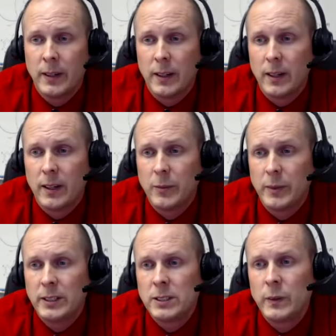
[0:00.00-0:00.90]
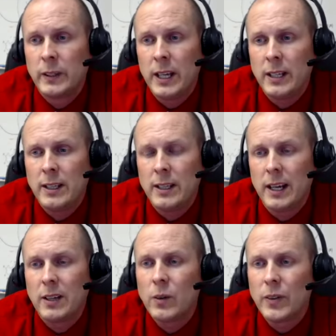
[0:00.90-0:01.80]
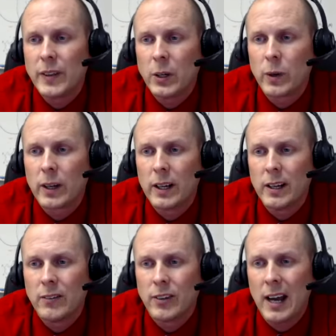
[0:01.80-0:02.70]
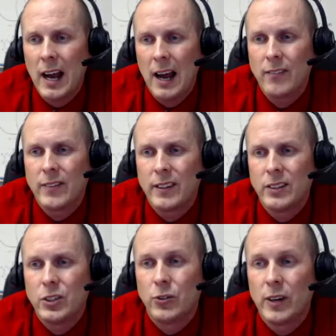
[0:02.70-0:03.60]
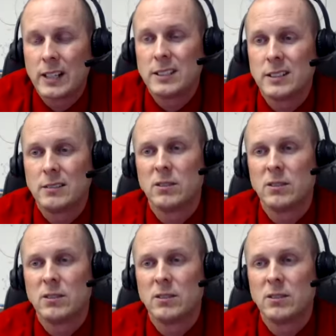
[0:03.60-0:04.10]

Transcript: And so at the end of the day, I don't think we're going to ever have the direct